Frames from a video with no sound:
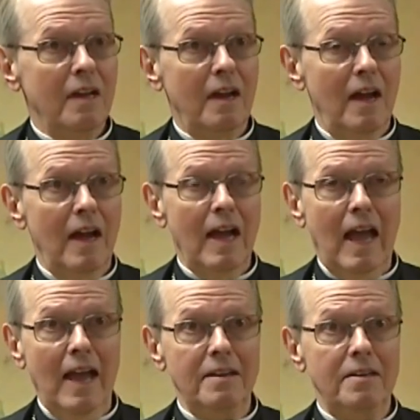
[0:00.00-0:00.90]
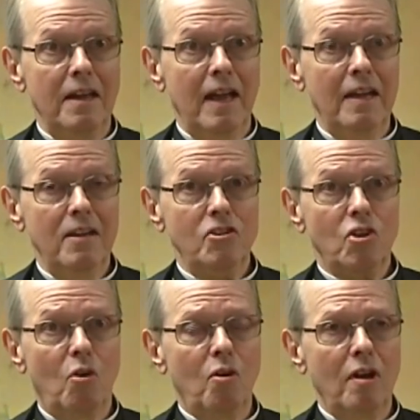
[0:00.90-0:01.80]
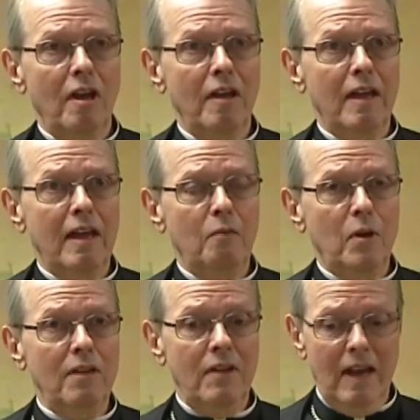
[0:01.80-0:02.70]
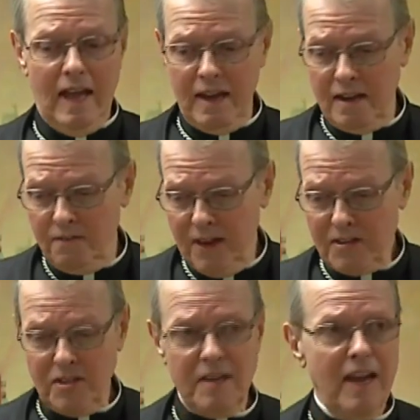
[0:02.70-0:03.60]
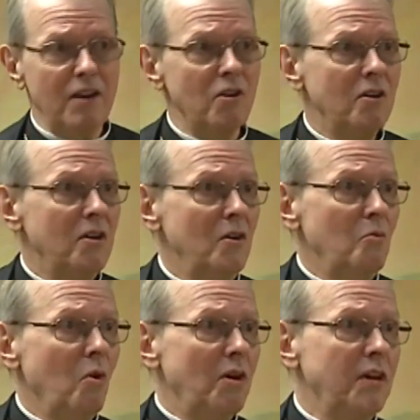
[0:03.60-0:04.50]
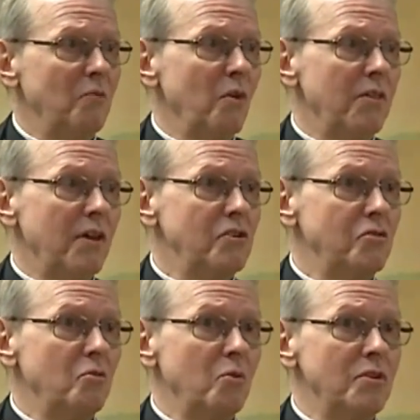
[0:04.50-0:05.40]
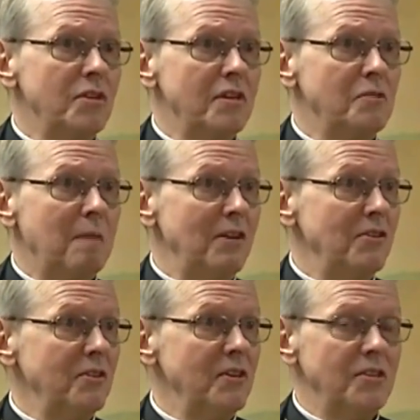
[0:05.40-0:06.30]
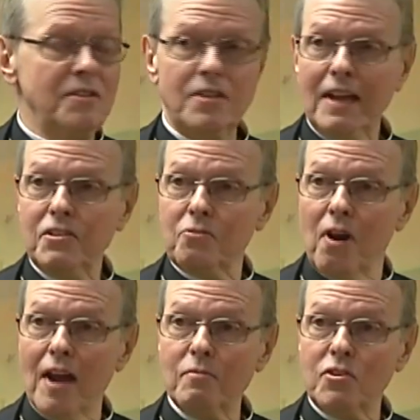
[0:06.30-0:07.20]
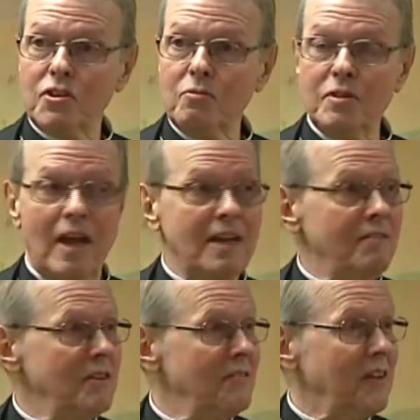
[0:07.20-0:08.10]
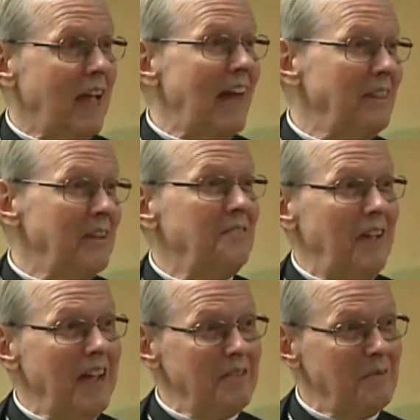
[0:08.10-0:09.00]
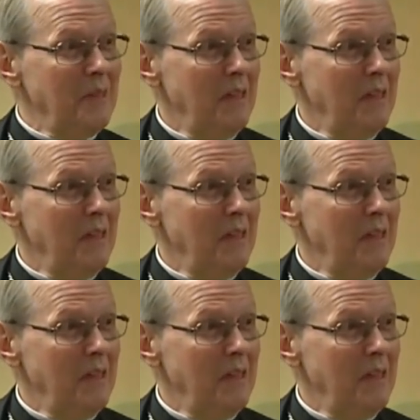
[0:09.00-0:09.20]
uh, and uh, so uh, we even had an investigator working with us who was a specialist in sex crimes, and she was not even of the Catholic faith.